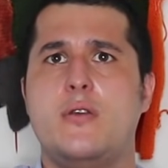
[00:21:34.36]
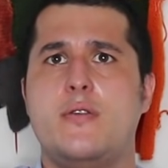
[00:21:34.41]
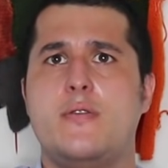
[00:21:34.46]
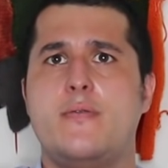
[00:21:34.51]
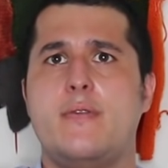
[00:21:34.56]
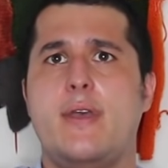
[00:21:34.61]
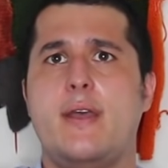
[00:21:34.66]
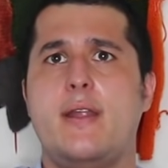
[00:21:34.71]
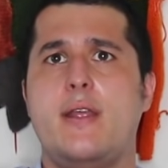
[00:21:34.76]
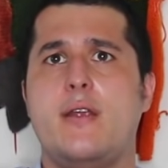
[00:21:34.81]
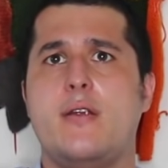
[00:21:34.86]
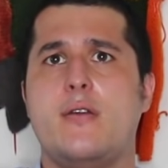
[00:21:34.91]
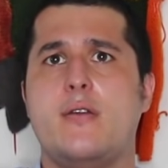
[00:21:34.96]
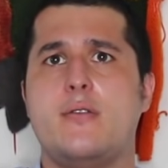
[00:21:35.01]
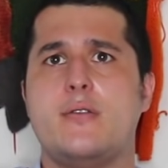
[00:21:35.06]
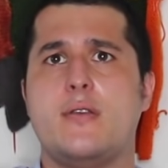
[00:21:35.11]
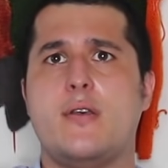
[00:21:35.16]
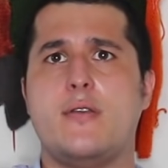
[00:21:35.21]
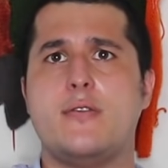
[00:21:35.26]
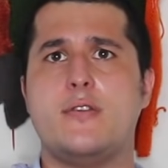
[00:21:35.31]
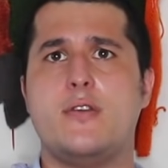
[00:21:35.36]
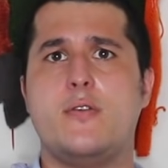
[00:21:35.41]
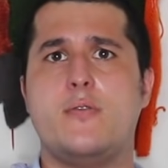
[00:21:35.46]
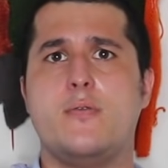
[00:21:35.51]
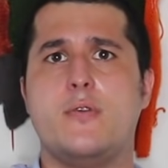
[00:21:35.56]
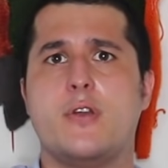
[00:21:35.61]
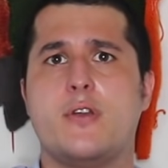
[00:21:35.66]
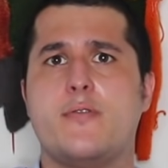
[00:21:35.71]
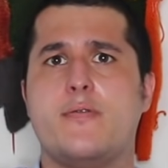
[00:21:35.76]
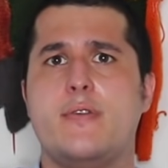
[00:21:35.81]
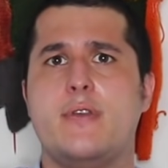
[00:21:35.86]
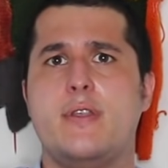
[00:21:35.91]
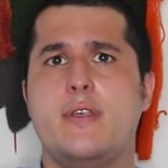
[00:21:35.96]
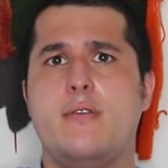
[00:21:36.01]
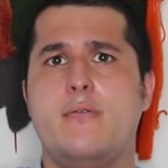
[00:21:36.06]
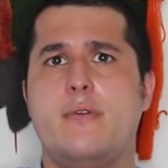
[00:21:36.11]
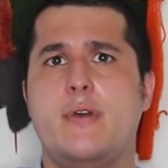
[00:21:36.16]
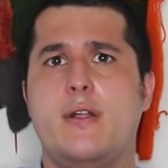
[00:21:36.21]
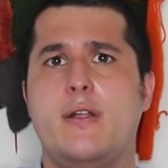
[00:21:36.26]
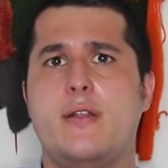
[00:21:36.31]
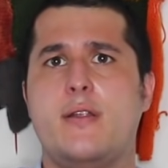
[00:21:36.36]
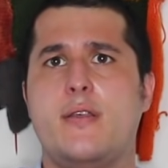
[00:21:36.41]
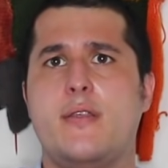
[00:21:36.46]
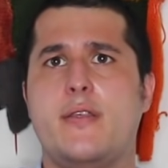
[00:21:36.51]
Red arrows also work really well in a